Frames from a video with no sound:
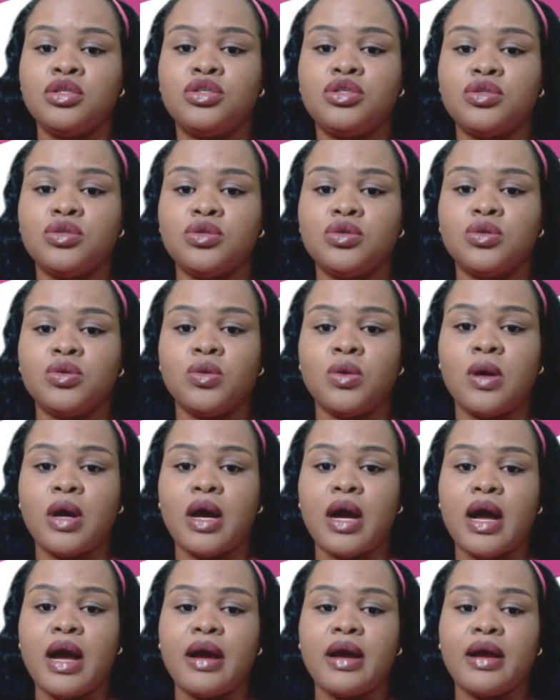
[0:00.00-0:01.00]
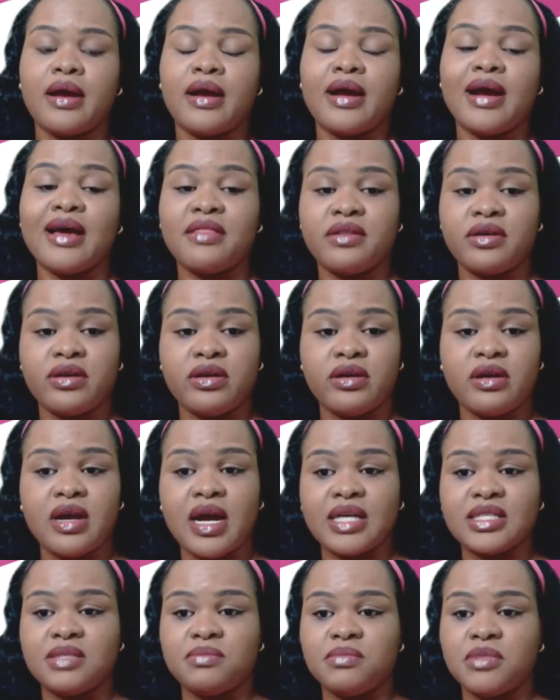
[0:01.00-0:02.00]
to gather
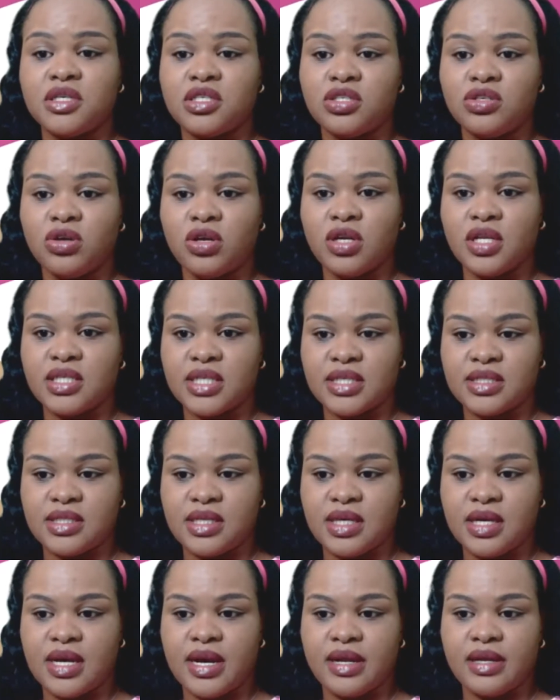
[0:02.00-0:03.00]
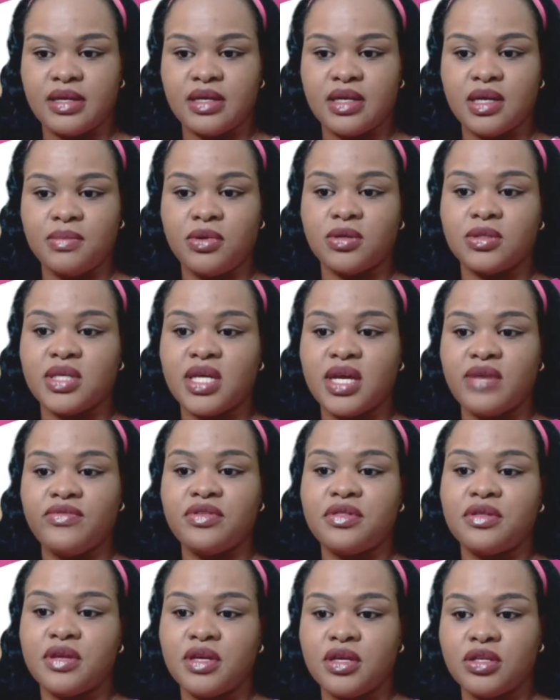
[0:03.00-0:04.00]
as much knowledge as they can about
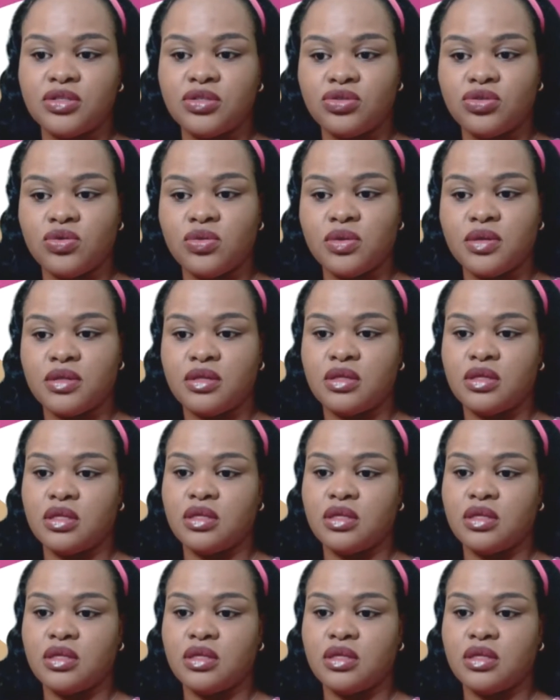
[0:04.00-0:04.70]
everything to do with